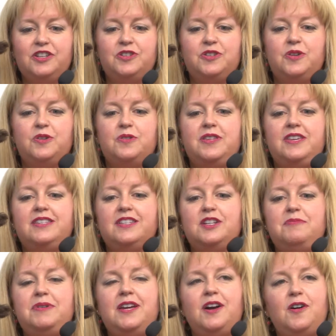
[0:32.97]
So these
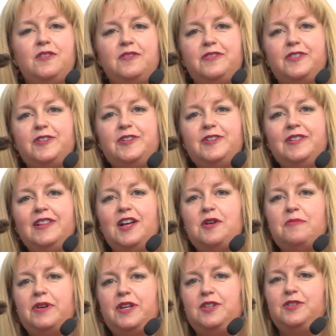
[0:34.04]
could be helpful,
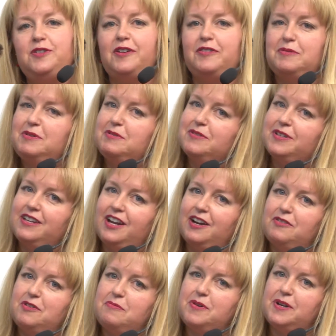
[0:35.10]
but you do have to be really
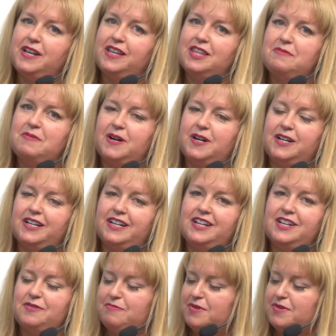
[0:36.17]
careful putting them on